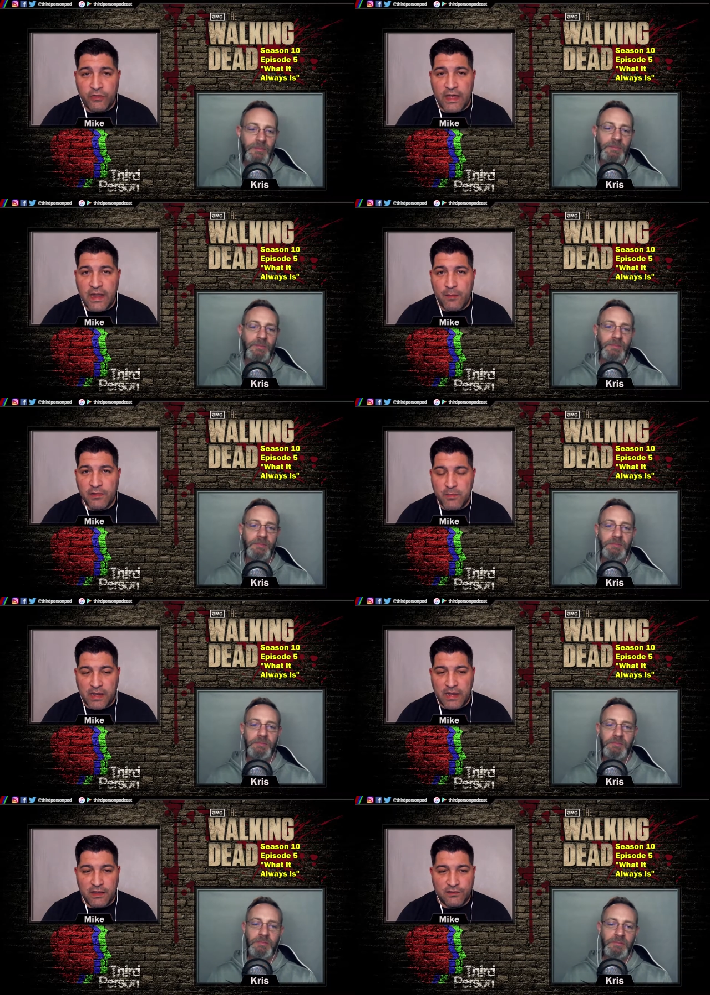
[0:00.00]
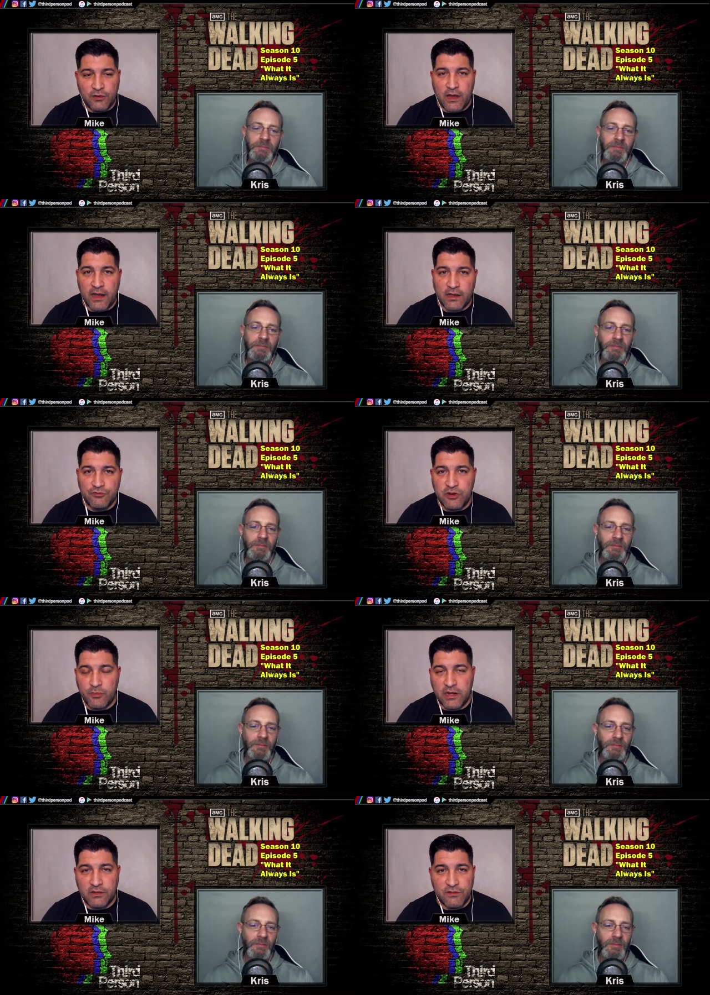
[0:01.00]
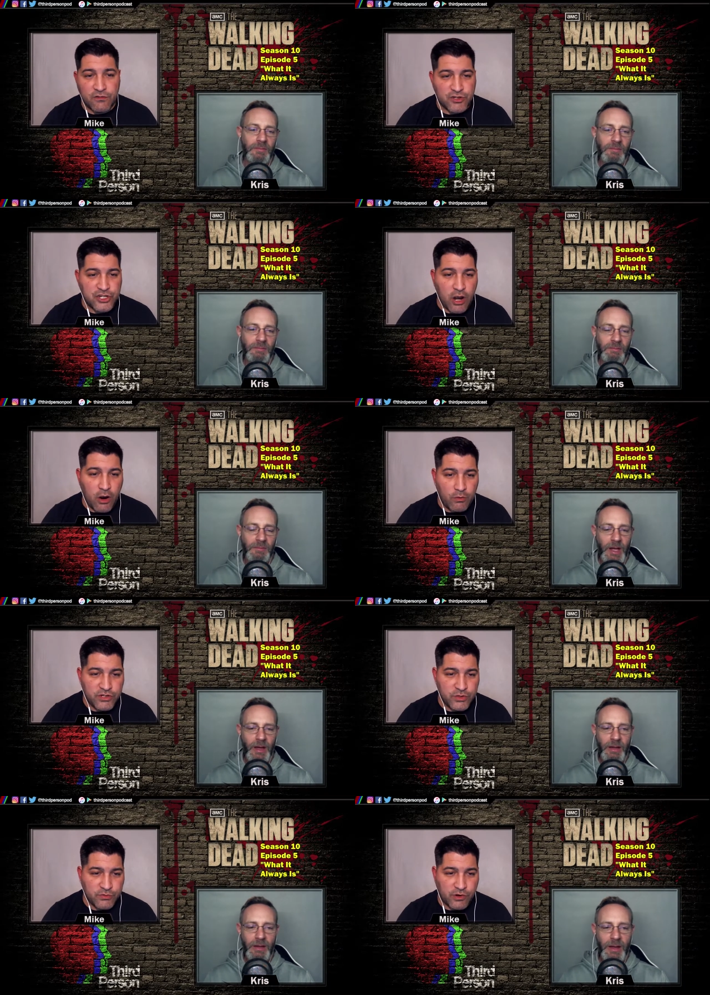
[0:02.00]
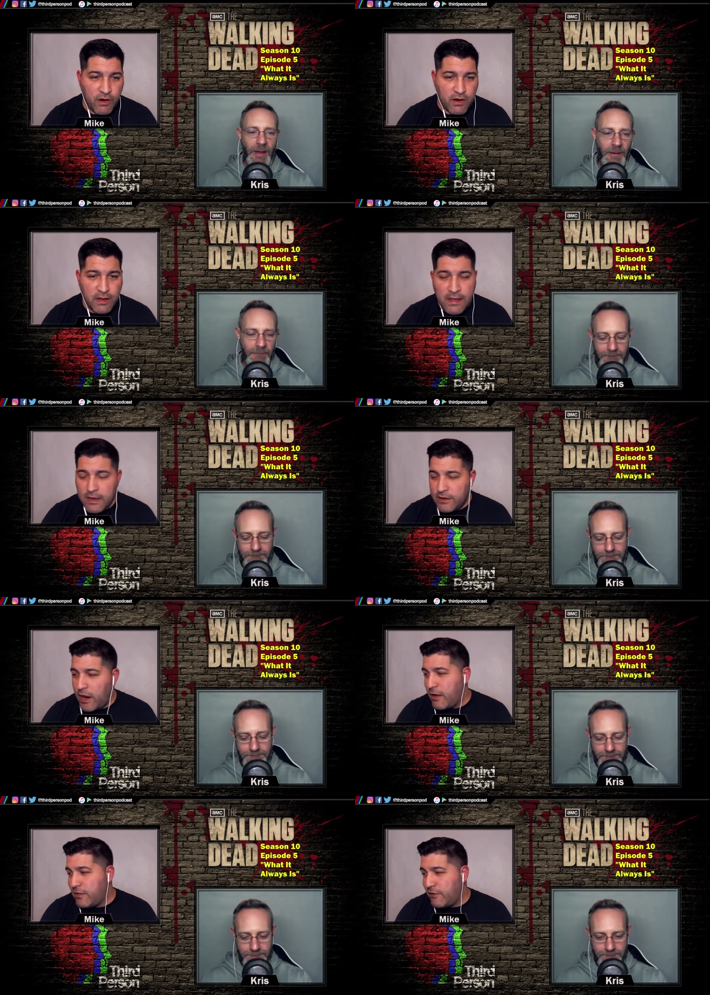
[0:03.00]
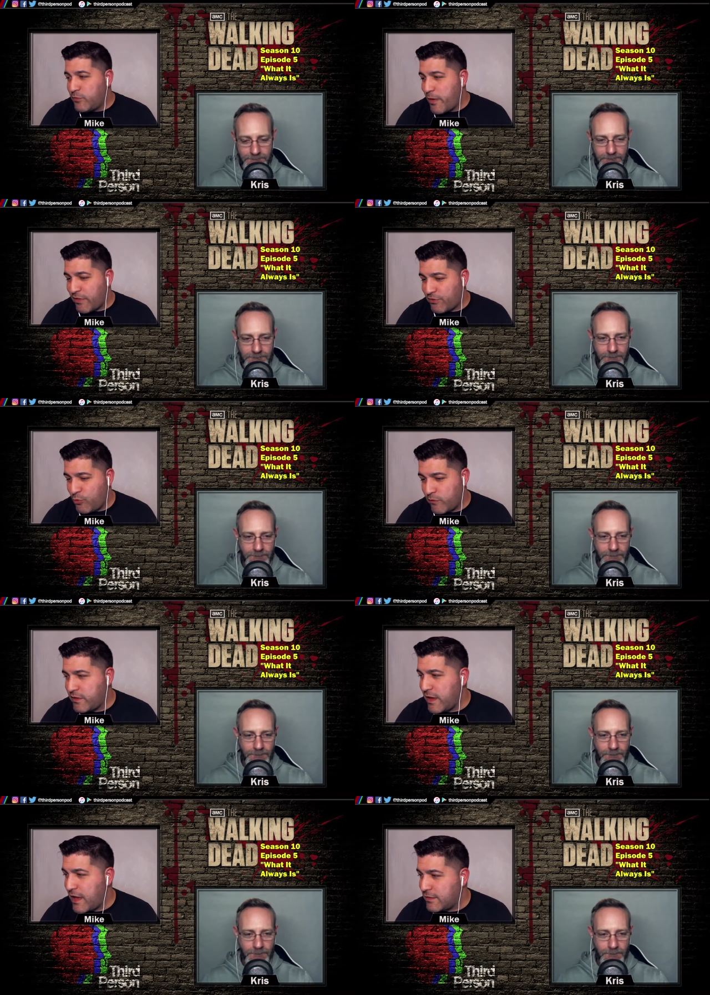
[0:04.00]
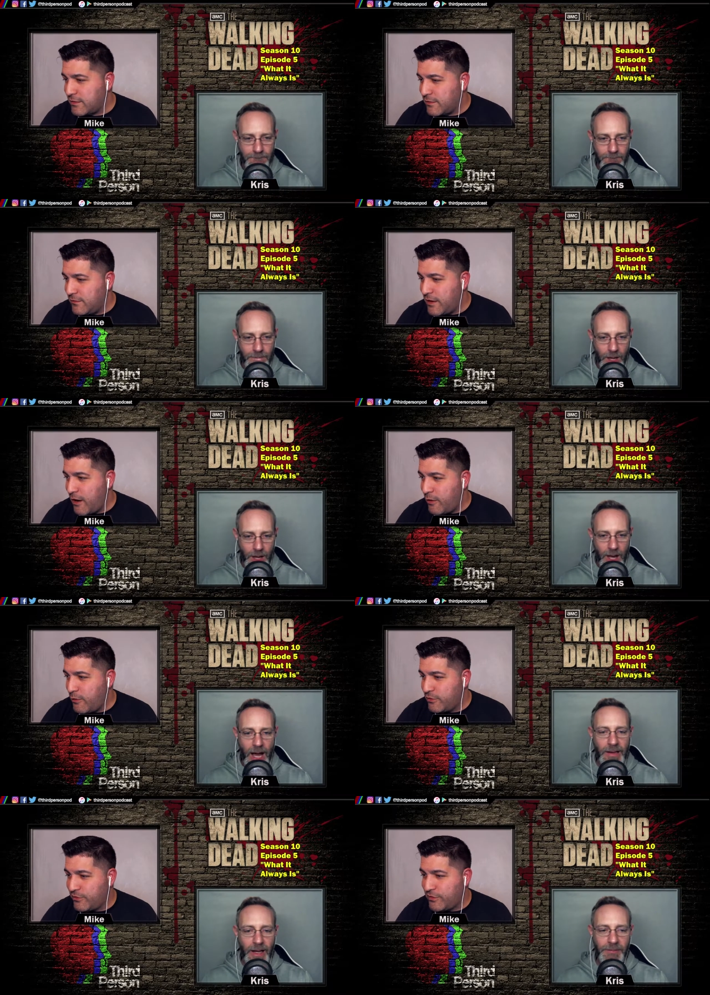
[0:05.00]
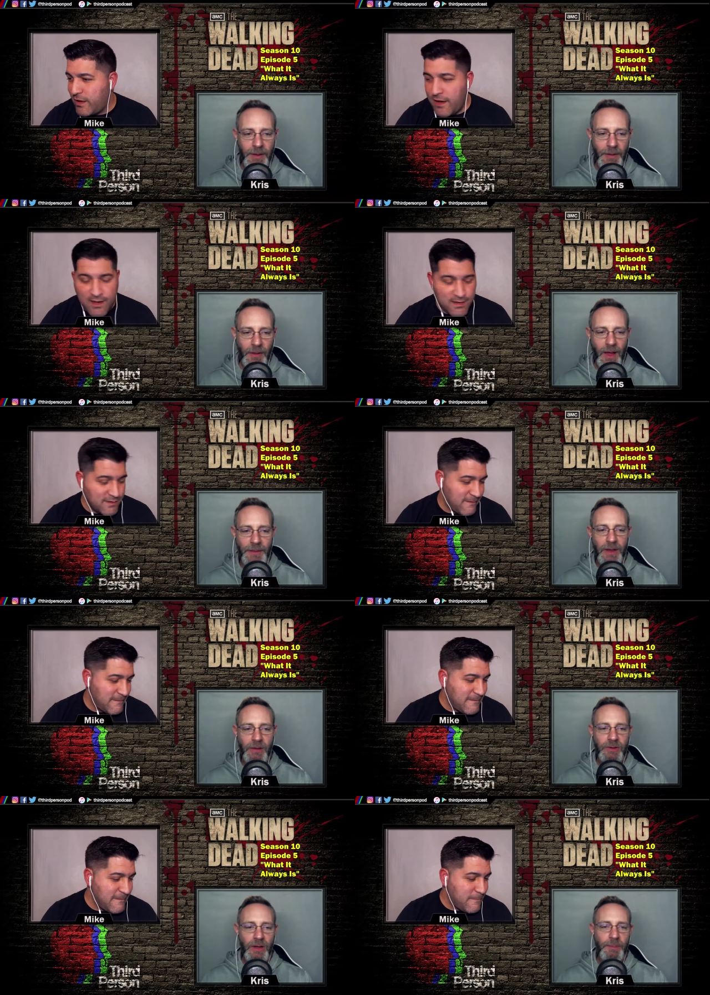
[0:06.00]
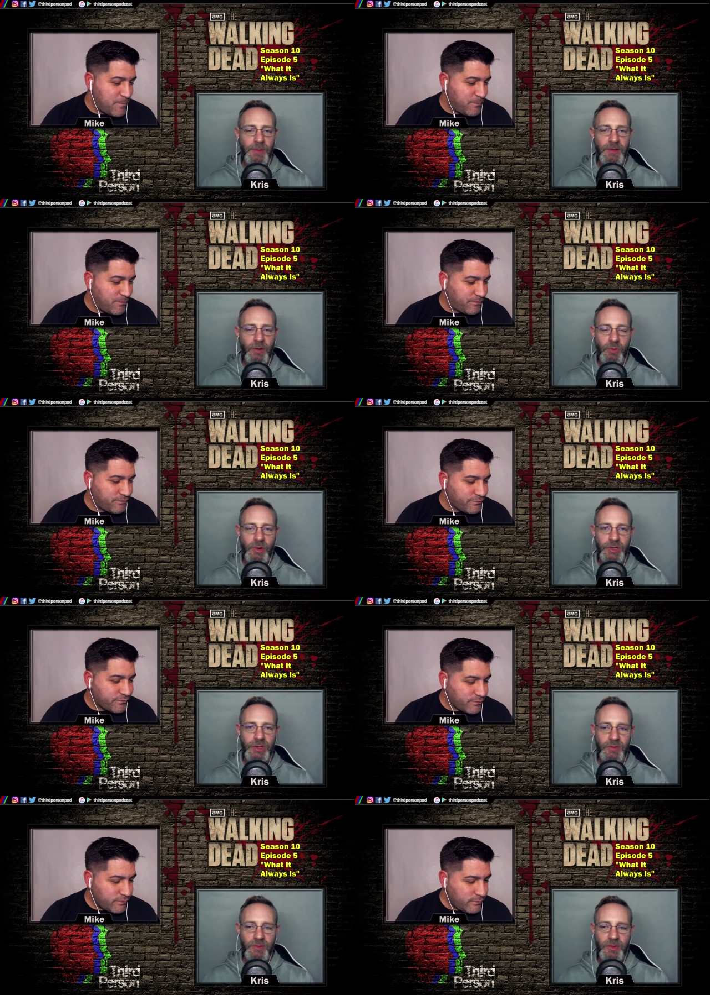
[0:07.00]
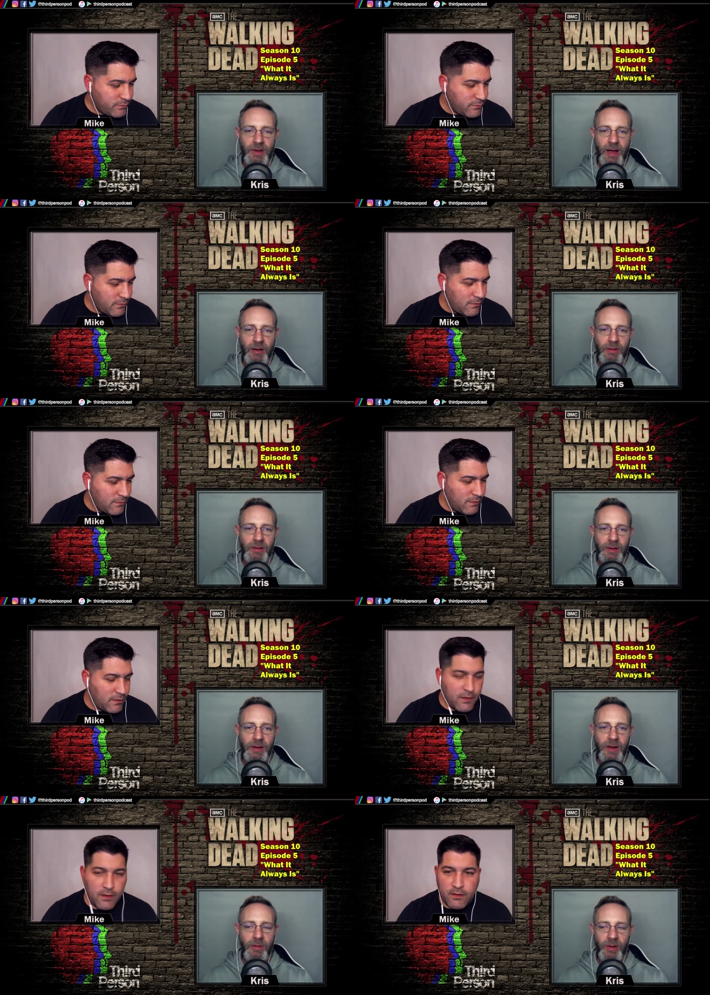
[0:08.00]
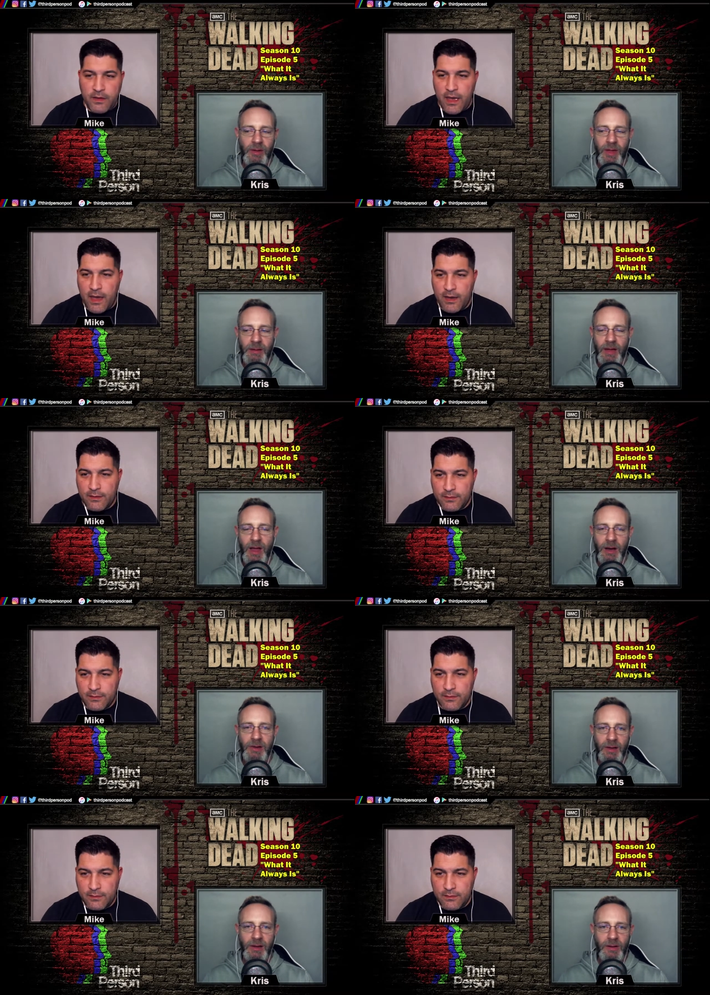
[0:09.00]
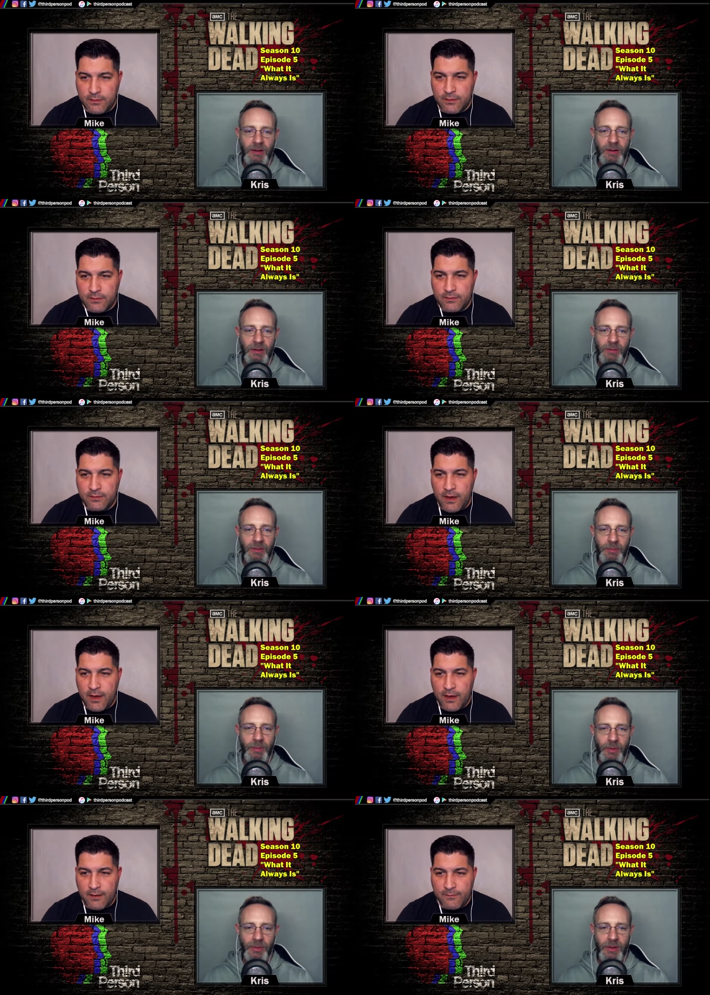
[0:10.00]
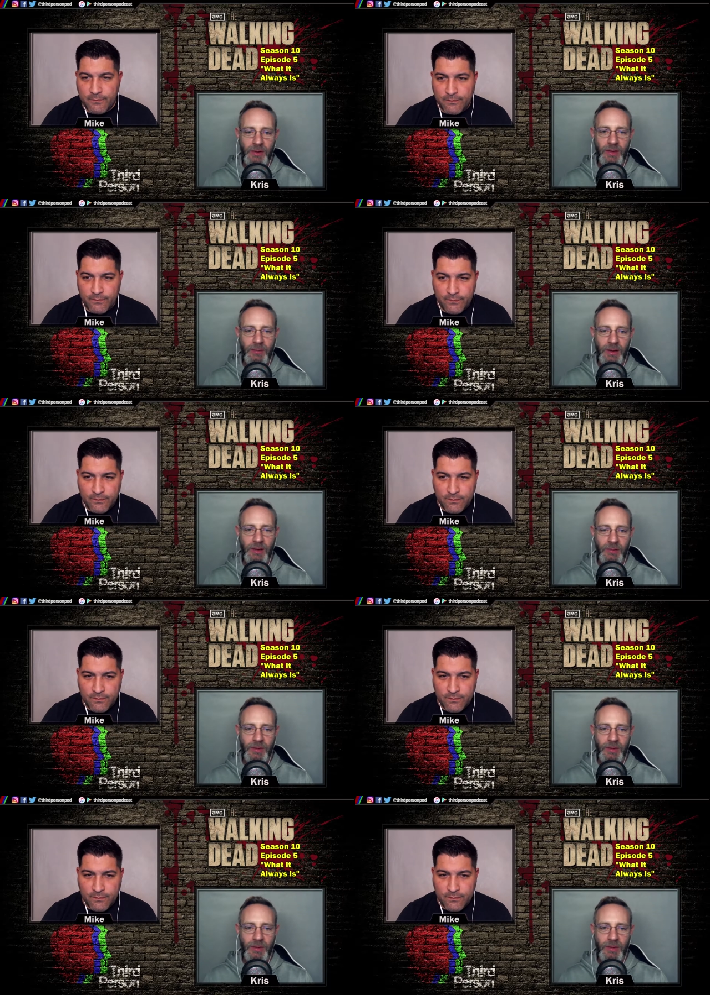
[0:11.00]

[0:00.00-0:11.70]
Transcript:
Speaker 1: Emily McKinney is still kind of contributing to the show. Oh, she was yeah, yeah you know, I loved Beth toward the end. You know, was, I like uh,
Speaker 2: Beth a lot. That the episode where she was with Daryl and they were yeah. in that cottage, like it was yeah. birthday or something. Yeah, was,